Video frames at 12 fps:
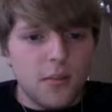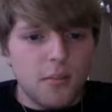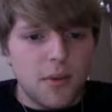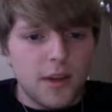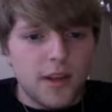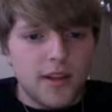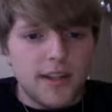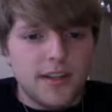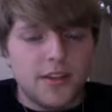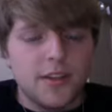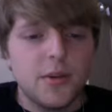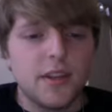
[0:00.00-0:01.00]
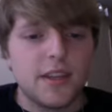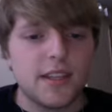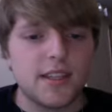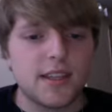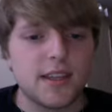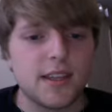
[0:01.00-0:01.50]
But in doing these
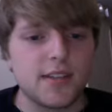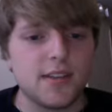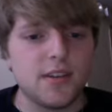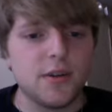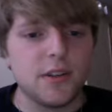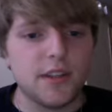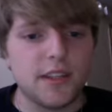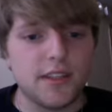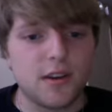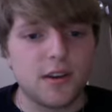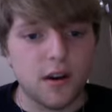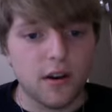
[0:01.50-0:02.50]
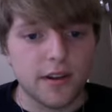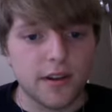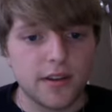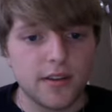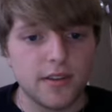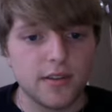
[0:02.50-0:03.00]
things, in doing these art
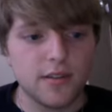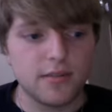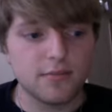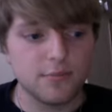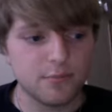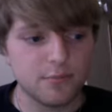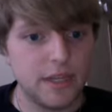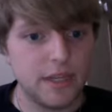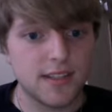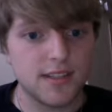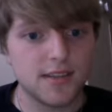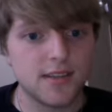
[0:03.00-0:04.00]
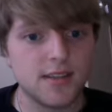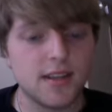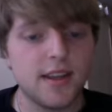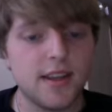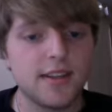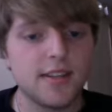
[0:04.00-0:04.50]
pieces,
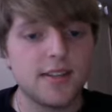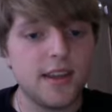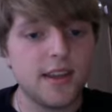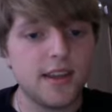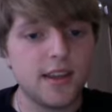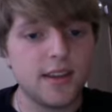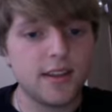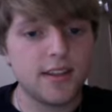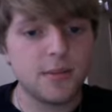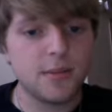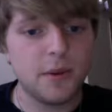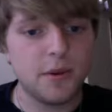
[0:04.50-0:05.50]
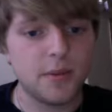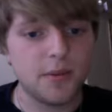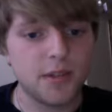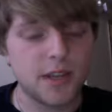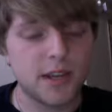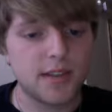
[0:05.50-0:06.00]
it is taking a spiritual
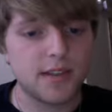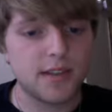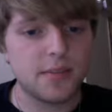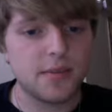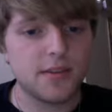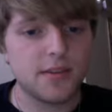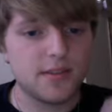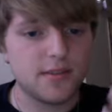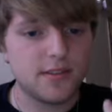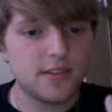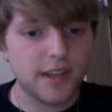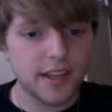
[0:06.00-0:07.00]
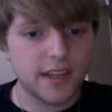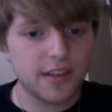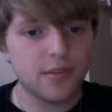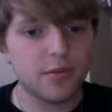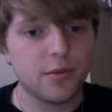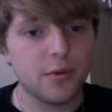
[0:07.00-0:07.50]
concept, sending it
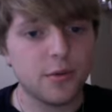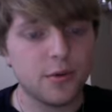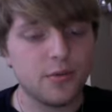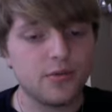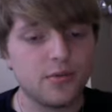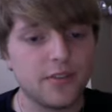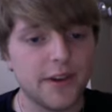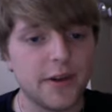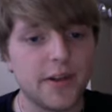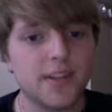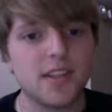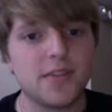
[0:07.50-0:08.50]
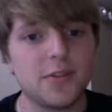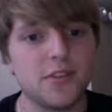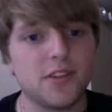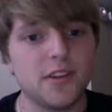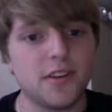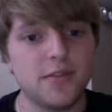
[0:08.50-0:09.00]
through the various levels
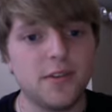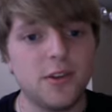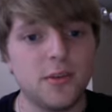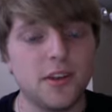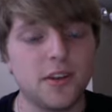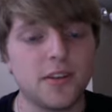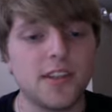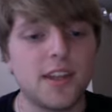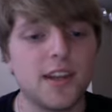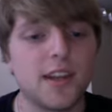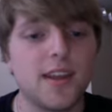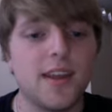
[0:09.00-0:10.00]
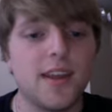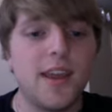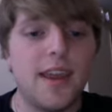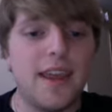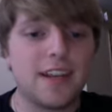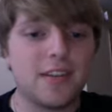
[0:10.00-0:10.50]
of human understanding,
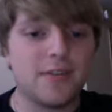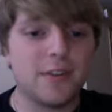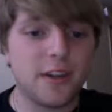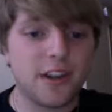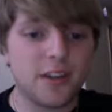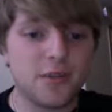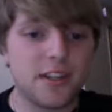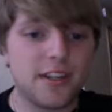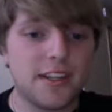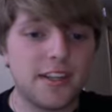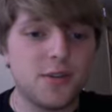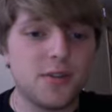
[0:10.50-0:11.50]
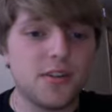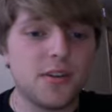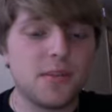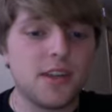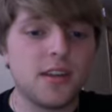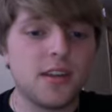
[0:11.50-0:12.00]
and converting it directly into
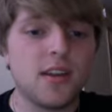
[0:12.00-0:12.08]
something